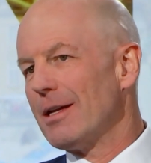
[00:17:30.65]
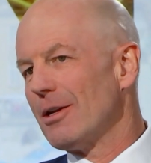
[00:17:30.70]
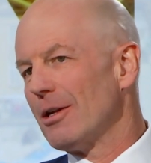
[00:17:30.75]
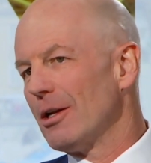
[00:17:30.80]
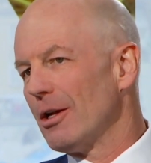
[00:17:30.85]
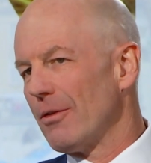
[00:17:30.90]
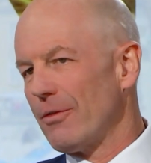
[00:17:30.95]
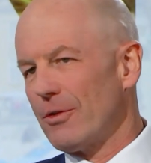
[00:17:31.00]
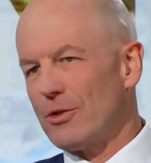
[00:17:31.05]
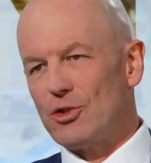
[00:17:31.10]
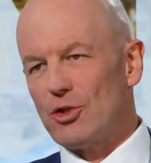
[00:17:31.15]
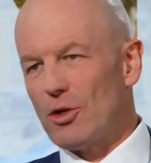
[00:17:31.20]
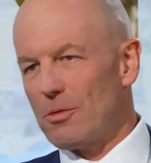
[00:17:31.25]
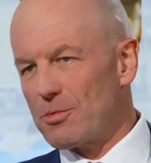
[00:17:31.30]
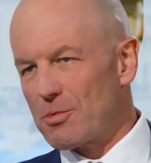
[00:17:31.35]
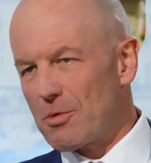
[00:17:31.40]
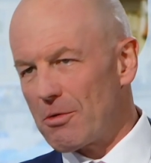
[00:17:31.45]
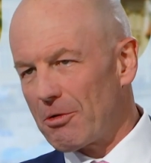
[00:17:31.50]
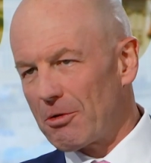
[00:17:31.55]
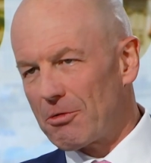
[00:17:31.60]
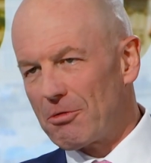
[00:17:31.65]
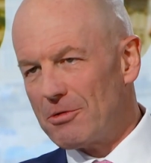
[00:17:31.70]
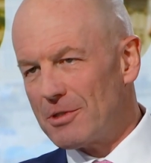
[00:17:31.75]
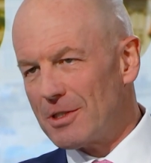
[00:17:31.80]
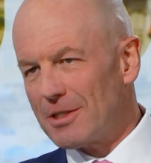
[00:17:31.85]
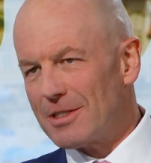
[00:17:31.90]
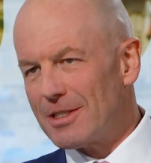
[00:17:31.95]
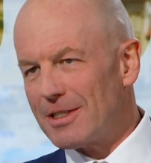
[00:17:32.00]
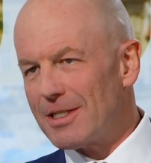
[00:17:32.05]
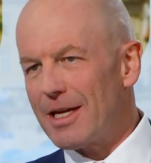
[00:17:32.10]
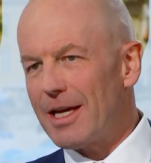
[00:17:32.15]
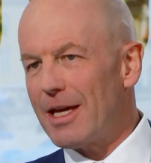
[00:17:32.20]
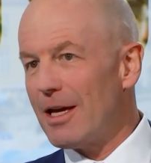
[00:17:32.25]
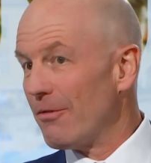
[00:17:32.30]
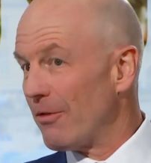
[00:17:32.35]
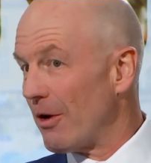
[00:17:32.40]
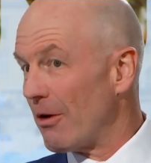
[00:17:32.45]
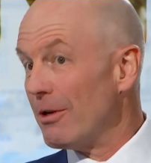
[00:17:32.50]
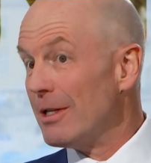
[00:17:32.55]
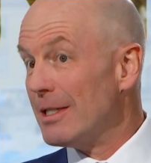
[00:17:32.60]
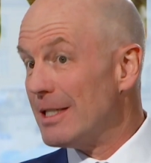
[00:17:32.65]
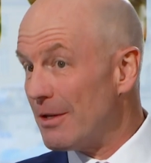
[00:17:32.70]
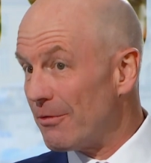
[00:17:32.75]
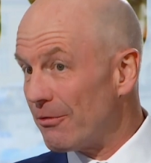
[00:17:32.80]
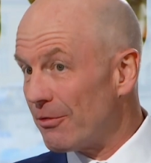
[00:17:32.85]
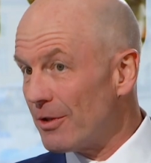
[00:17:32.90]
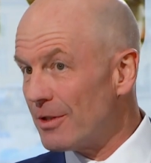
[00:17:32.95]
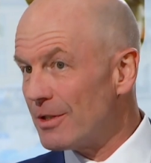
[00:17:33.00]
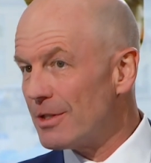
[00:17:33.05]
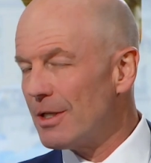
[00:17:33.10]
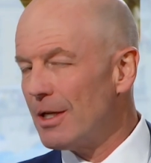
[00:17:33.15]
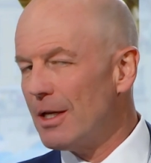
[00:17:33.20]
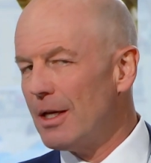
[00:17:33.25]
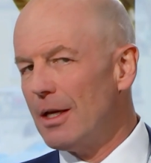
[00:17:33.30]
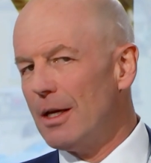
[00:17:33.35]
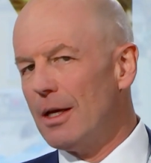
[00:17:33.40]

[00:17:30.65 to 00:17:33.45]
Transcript: and a lot of the jobs we're recruiting today are very different.